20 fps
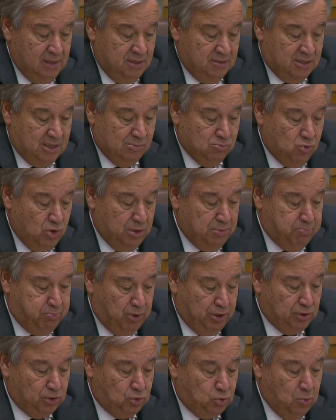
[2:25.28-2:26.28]
Some
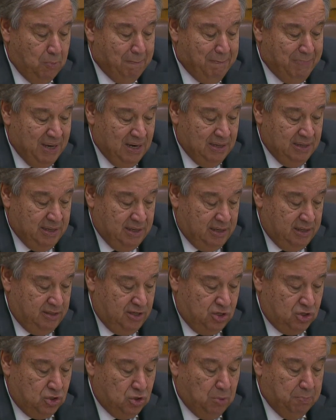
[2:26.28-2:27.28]
1.2 billion
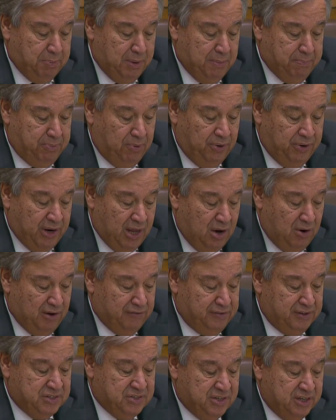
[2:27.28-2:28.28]
additional people now
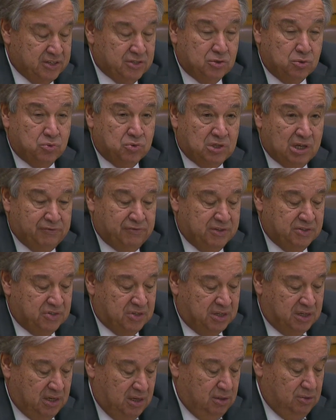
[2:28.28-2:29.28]
have access to
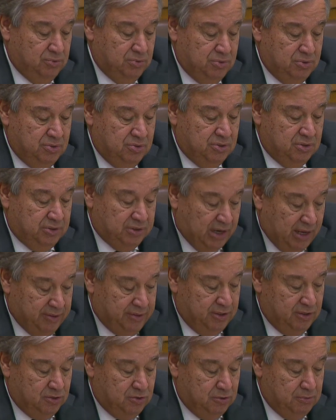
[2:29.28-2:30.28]
savings accounts,
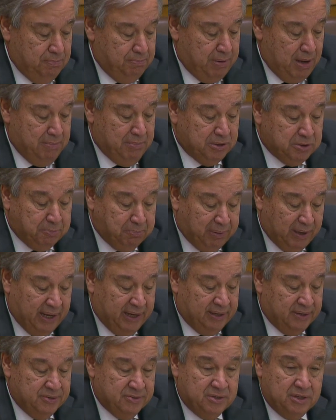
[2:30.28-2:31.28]
credit, payment
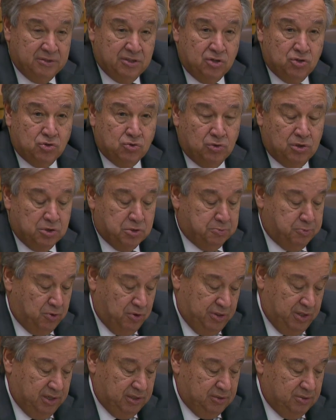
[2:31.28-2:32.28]
plans, and insurance
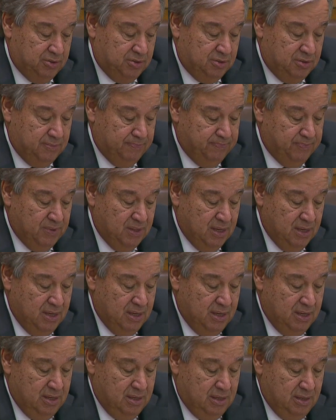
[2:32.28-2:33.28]
products.
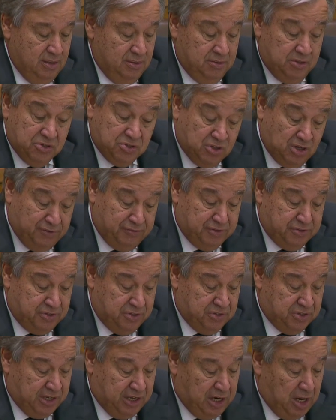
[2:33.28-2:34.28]
These
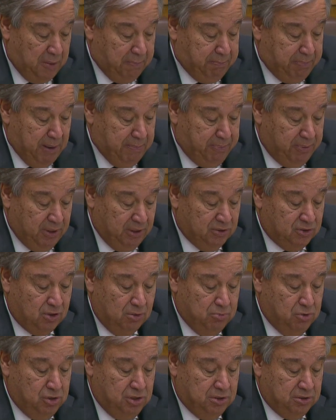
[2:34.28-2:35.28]
services can help people and
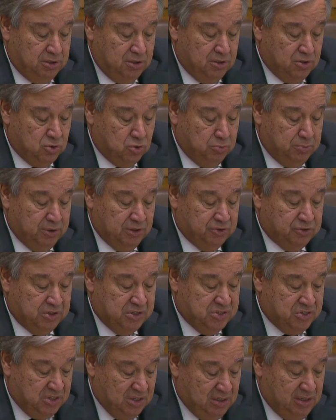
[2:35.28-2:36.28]
communities to build
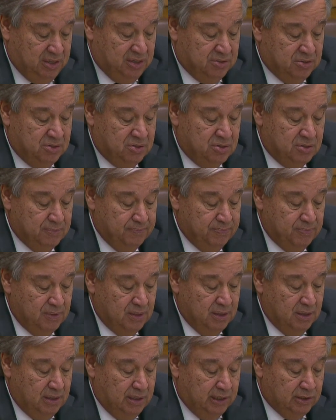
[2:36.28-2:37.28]
resilience
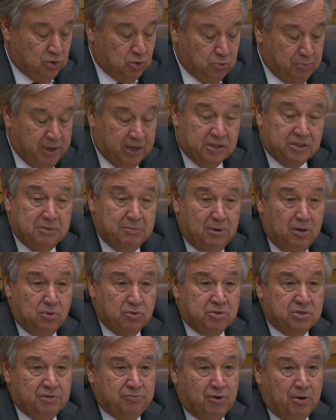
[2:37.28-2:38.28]
and to make the
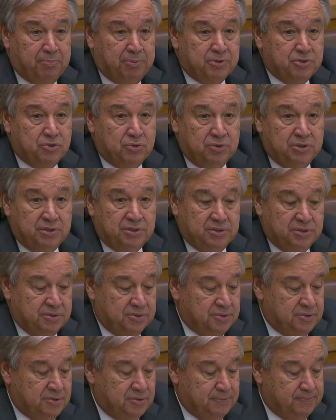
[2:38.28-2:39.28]
most of
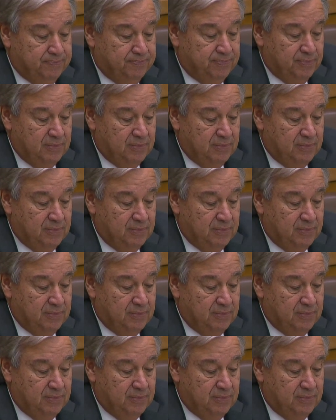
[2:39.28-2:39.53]
opportunities.